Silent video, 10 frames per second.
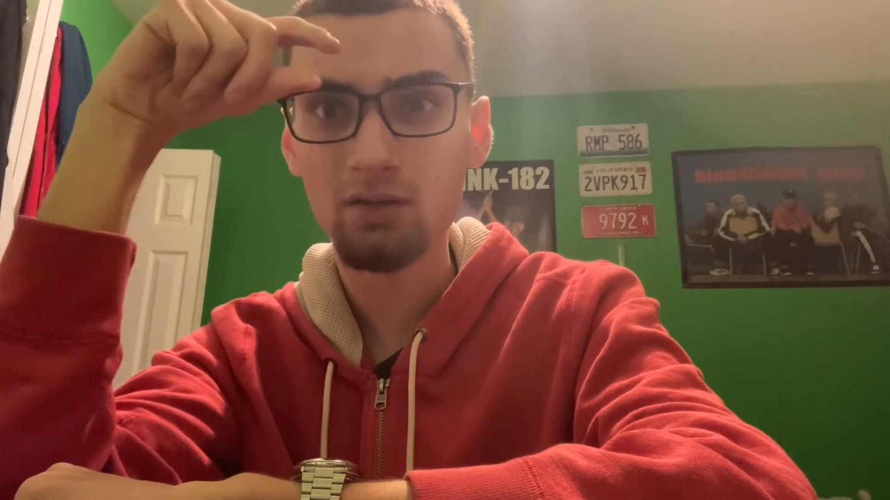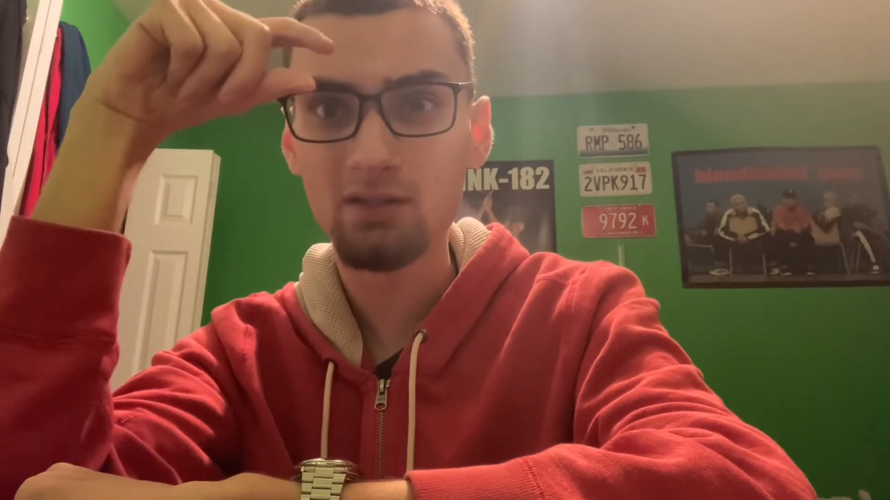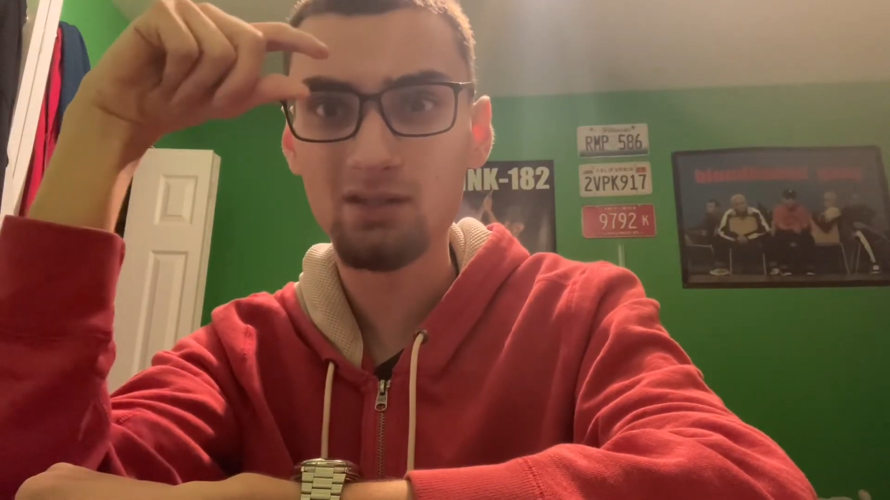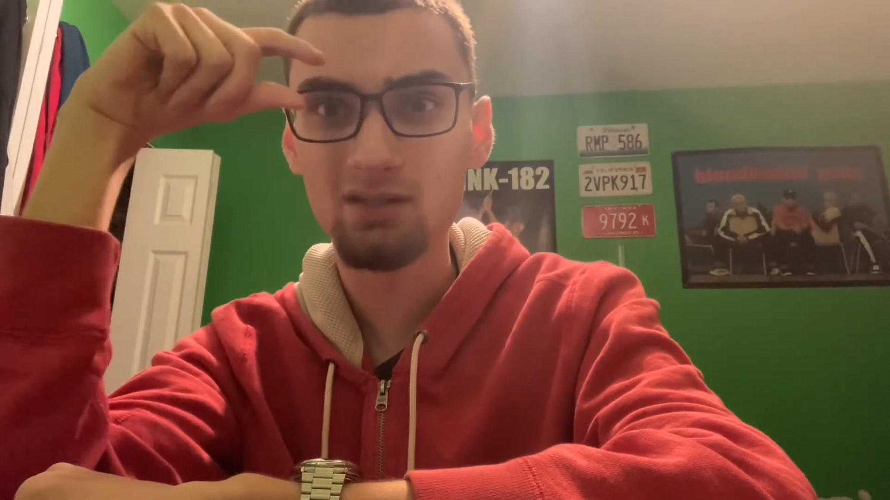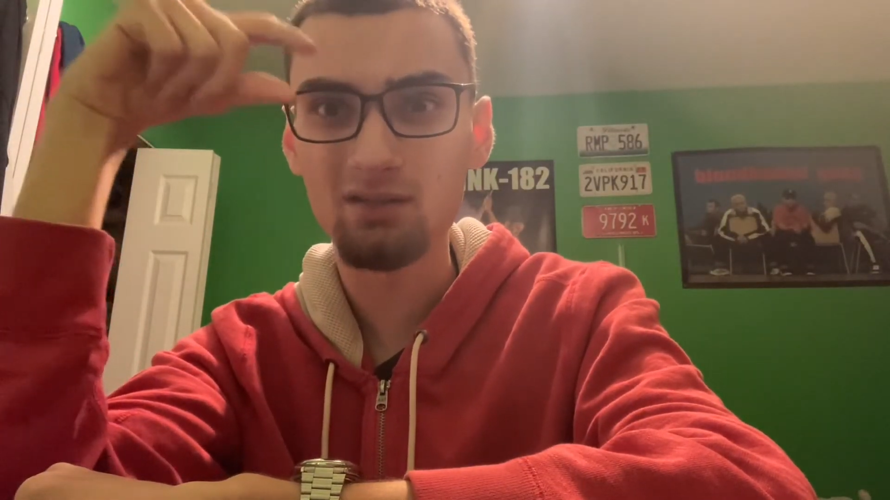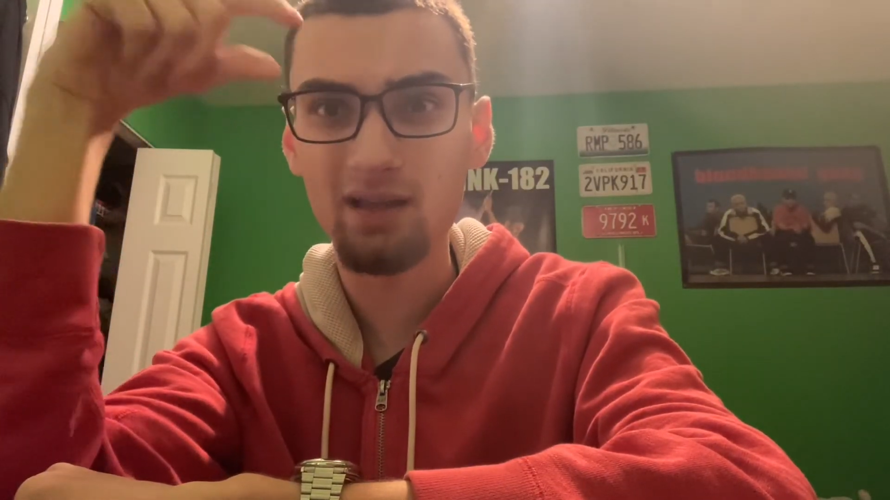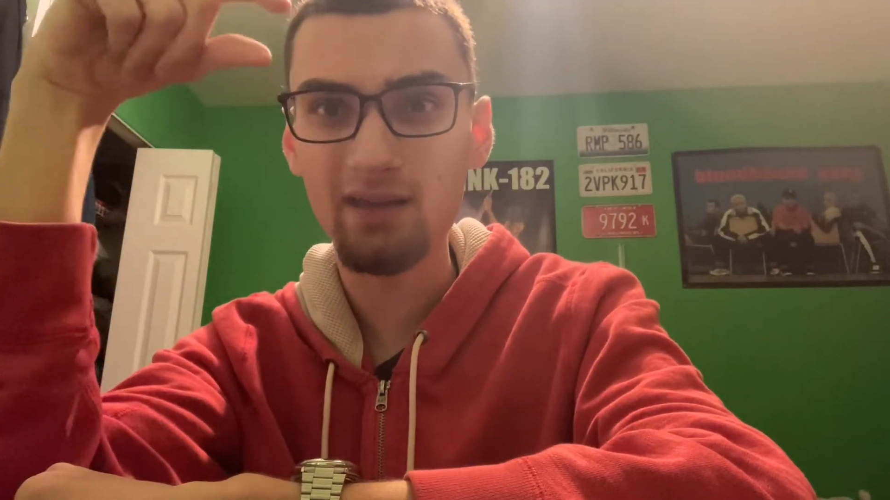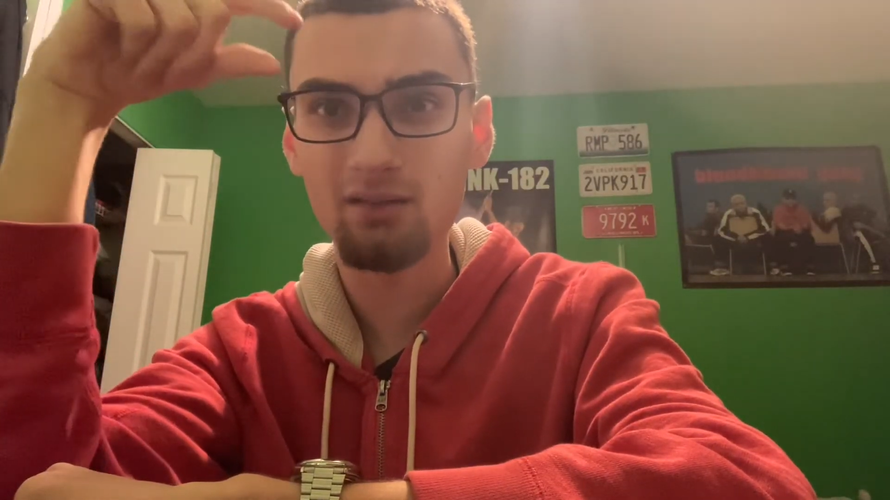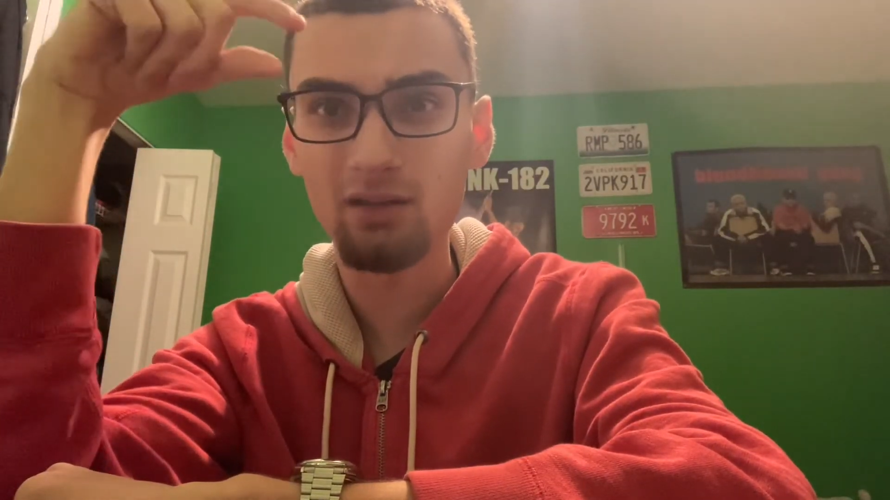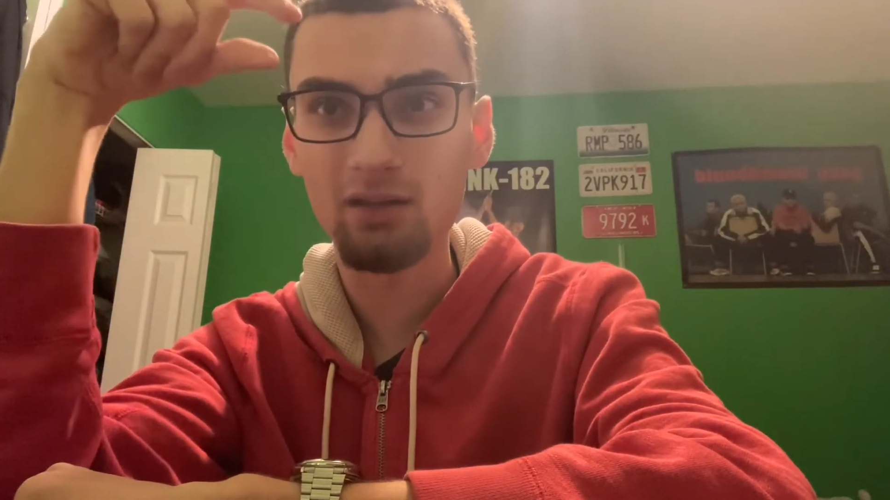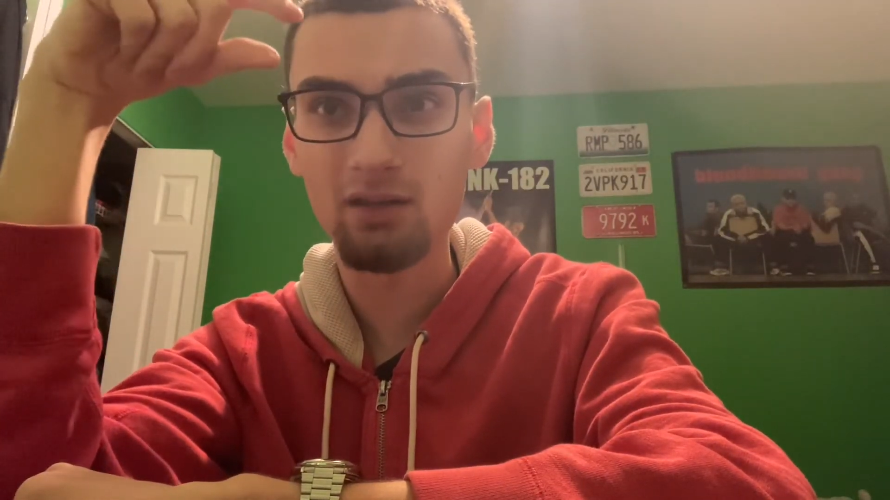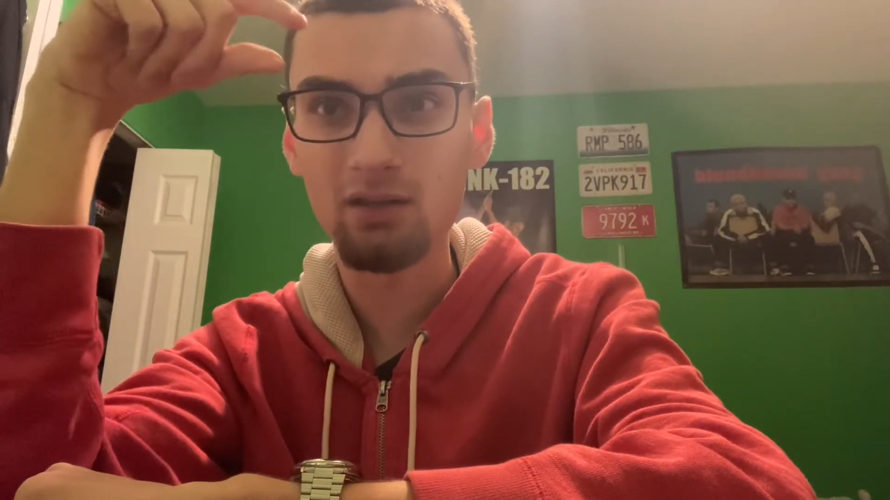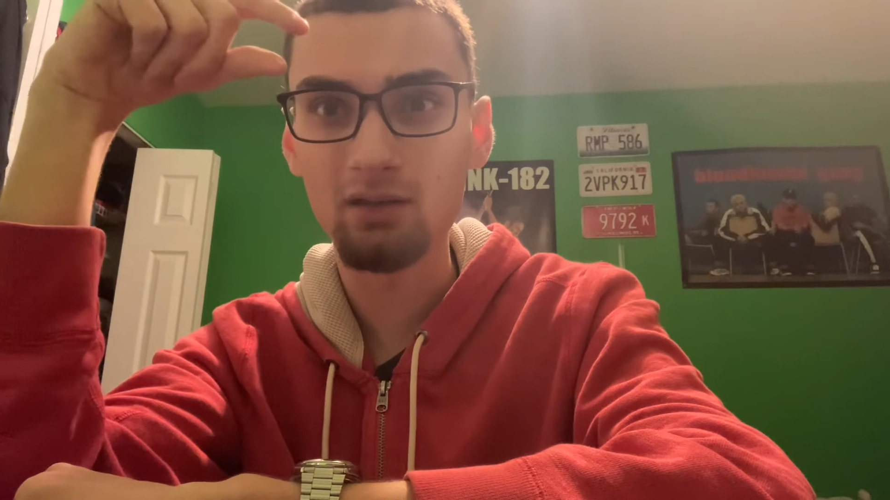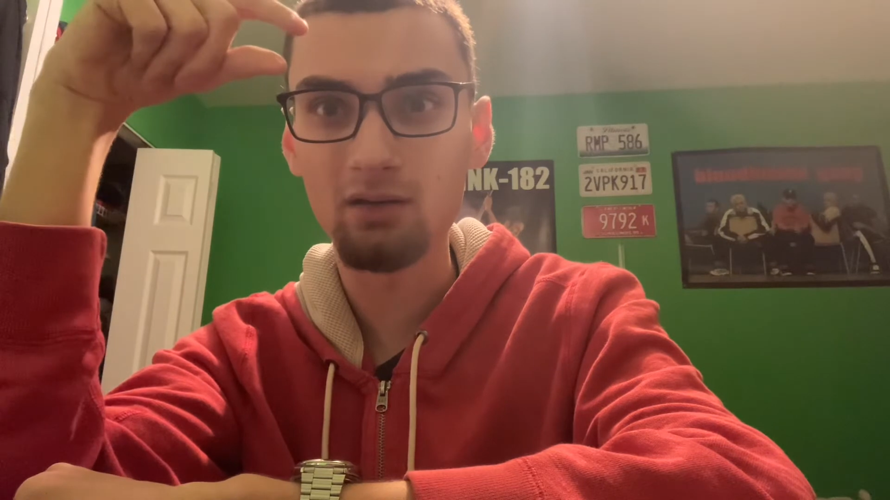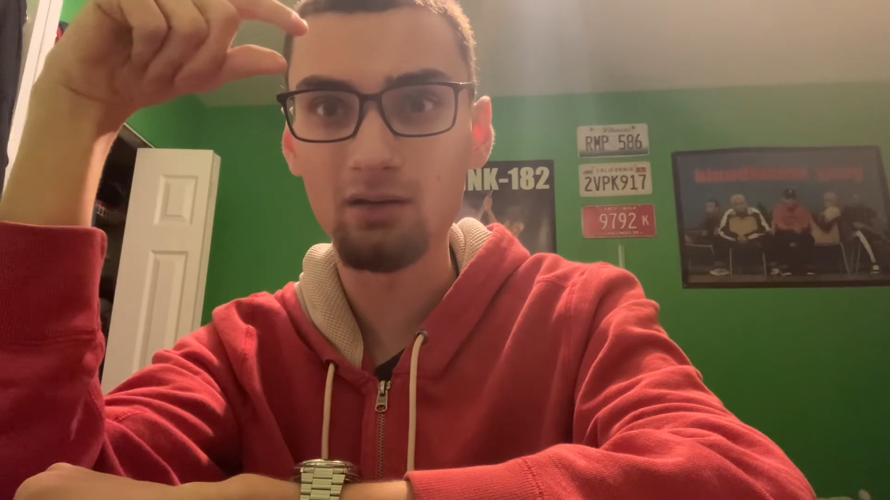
slightly